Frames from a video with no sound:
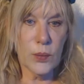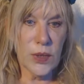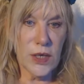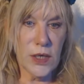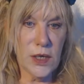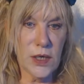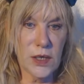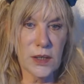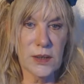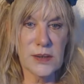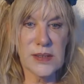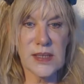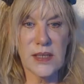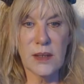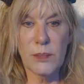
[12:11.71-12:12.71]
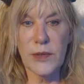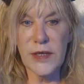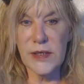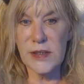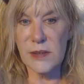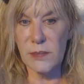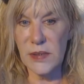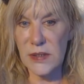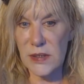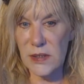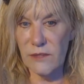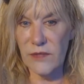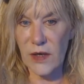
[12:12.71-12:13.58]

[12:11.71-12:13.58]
readings and the placements of